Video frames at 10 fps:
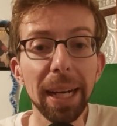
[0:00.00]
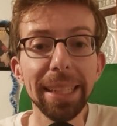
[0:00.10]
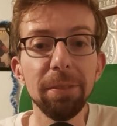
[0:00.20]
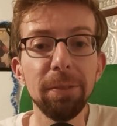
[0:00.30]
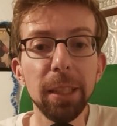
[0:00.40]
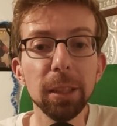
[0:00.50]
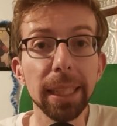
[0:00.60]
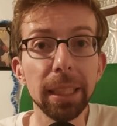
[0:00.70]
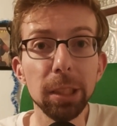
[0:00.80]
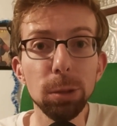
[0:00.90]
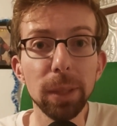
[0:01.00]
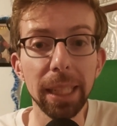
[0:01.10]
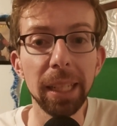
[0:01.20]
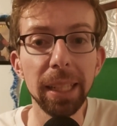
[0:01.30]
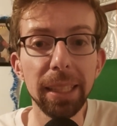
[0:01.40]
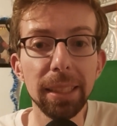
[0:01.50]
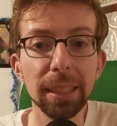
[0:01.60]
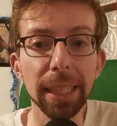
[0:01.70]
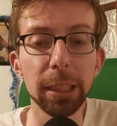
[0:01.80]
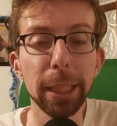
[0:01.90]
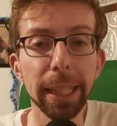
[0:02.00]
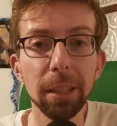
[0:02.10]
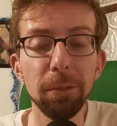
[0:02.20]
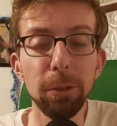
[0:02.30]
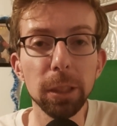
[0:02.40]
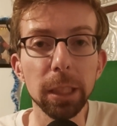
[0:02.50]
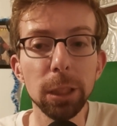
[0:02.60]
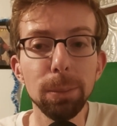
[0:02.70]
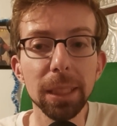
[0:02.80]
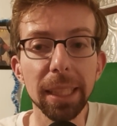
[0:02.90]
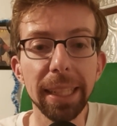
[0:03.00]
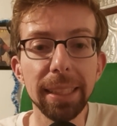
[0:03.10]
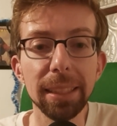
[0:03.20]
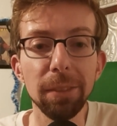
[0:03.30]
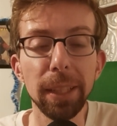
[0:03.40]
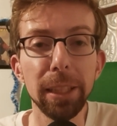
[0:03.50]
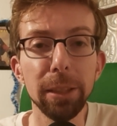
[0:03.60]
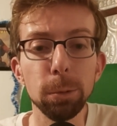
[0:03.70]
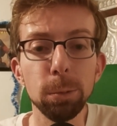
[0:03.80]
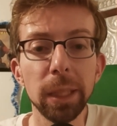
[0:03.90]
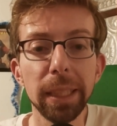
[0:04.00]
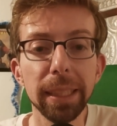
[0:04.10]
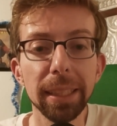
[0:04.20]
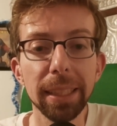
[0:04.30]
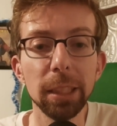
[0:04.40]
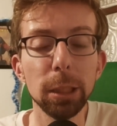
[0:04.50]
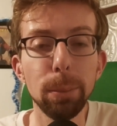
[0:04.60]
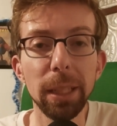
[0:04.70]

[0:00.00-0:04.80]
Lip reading: that videos like this one and others, like checking the fuse on Christmas lights if they don't work, get so many